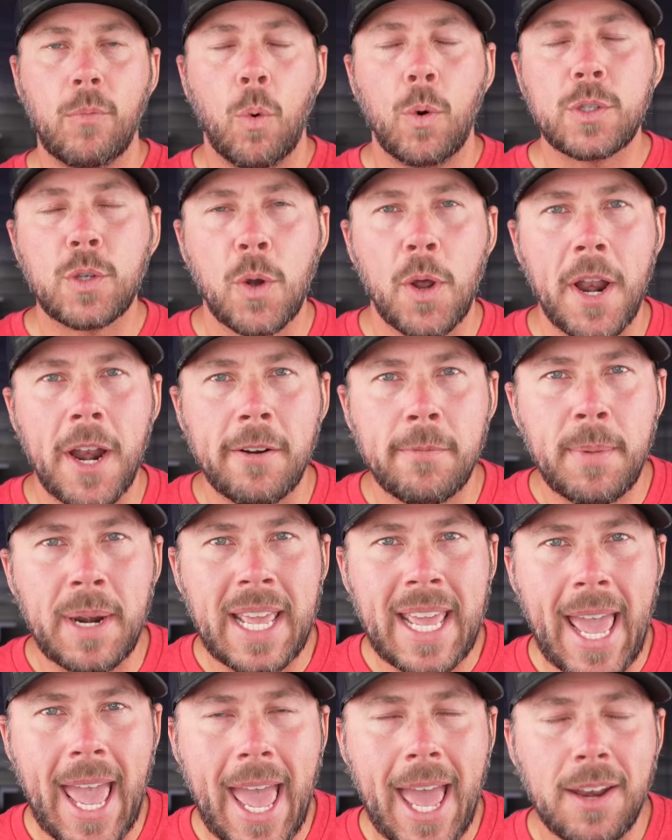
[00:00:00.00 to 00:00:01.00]
What's going on,
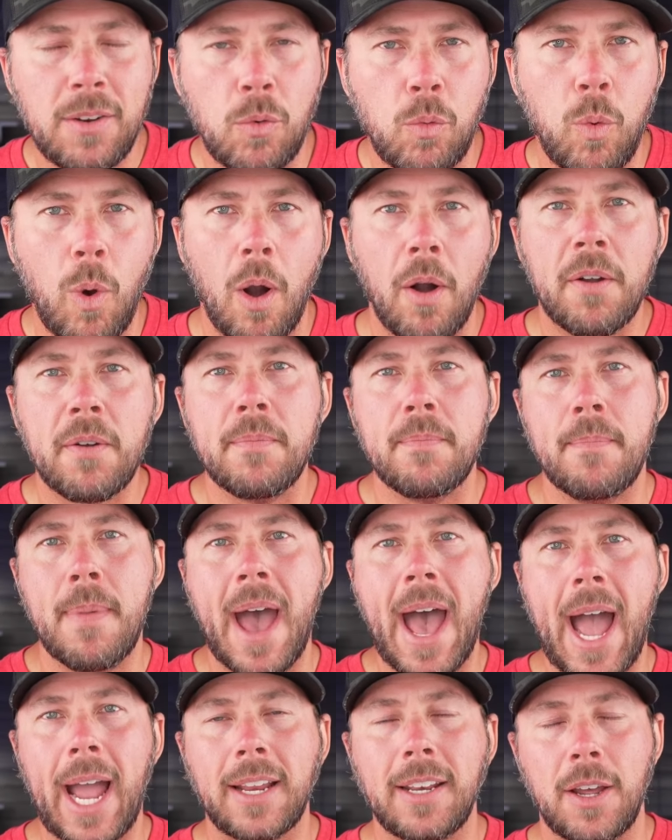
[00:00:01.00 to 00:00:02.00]
everybody, and welcome
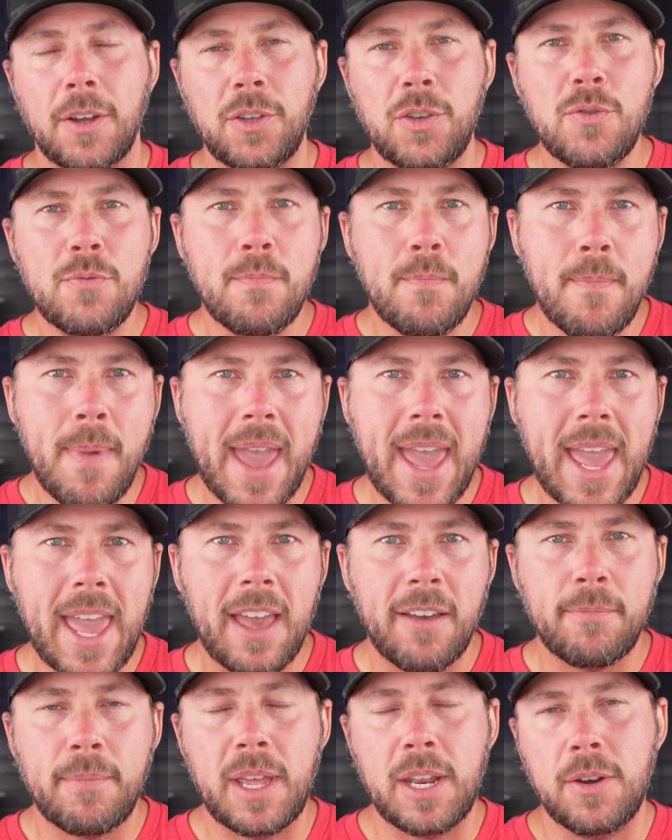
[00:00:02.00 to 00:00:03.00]
back. Now, you may
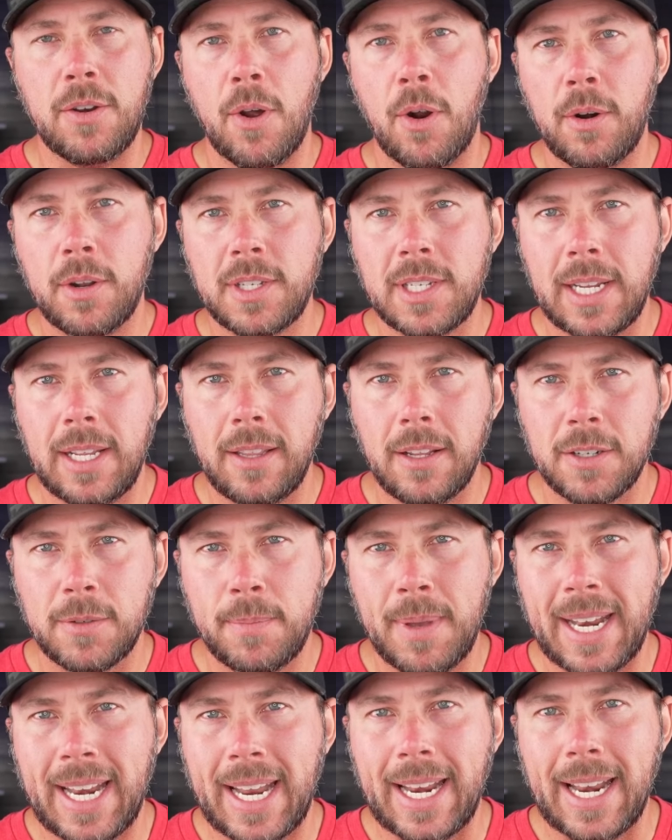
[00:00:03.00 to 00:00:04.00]
have been noticing
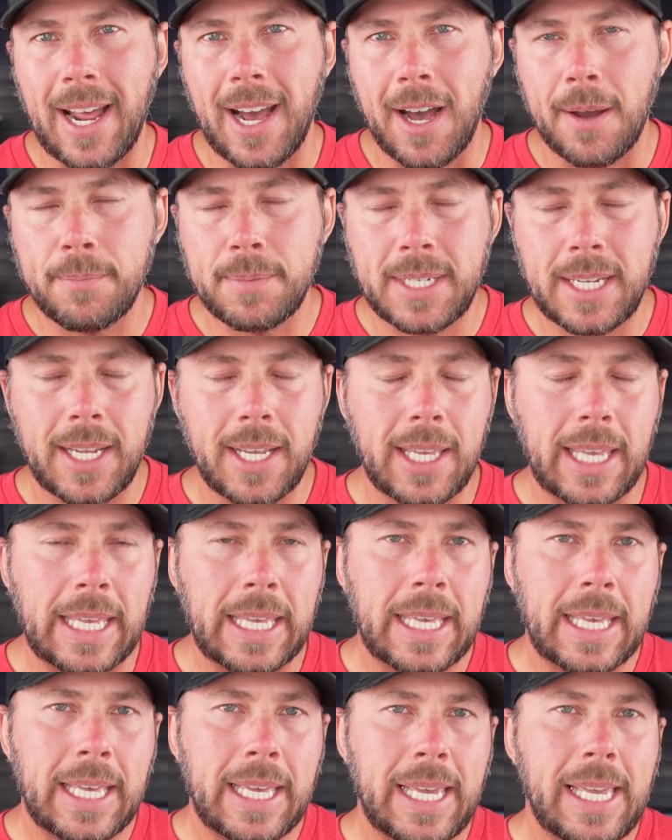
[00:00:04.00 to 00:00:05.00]
there's been an uptick
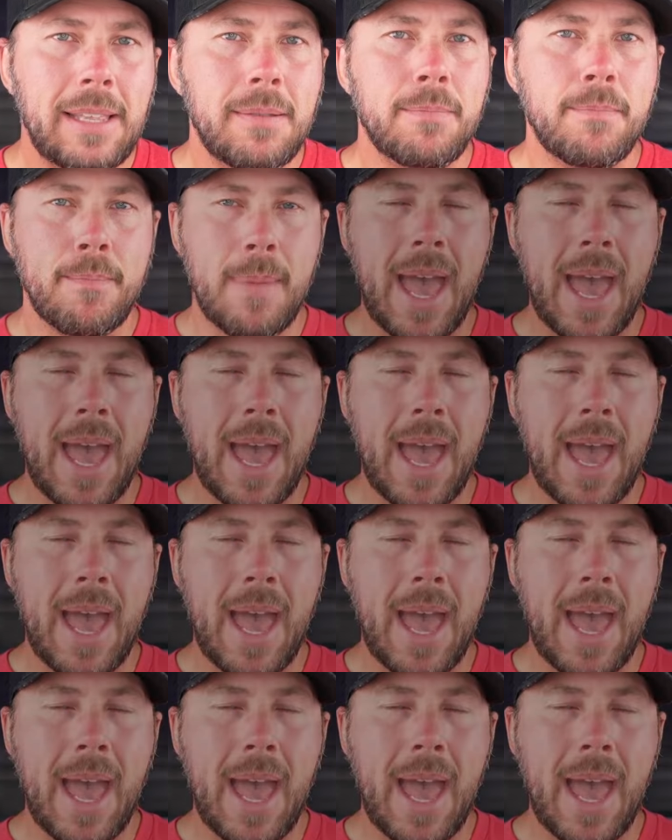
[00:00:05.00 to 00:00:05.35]
in